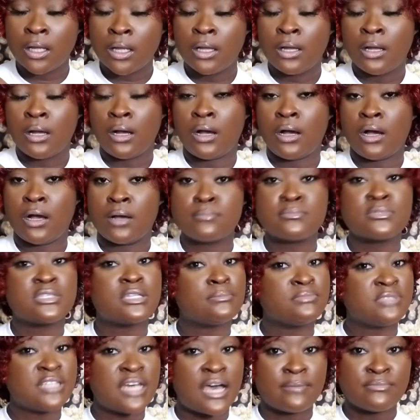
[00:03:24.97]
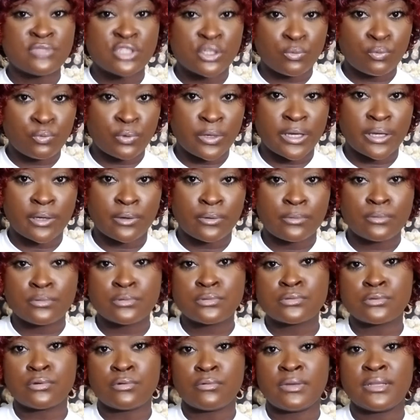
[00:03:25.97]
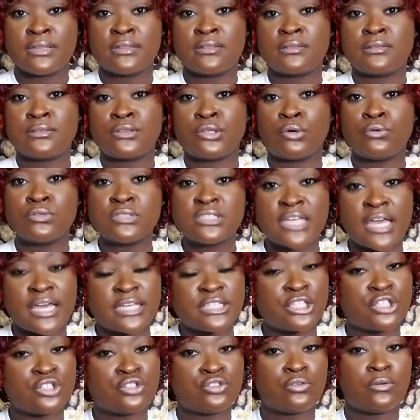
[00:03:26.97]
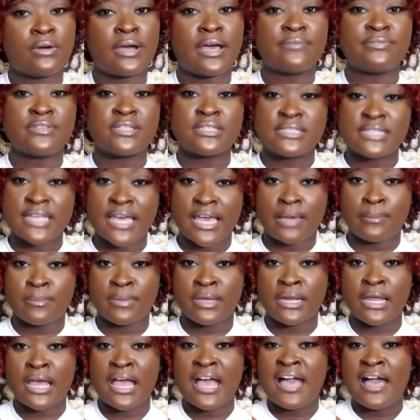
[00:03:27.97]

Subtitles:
Sometimes it will. So in those cases, you'll have to tame it.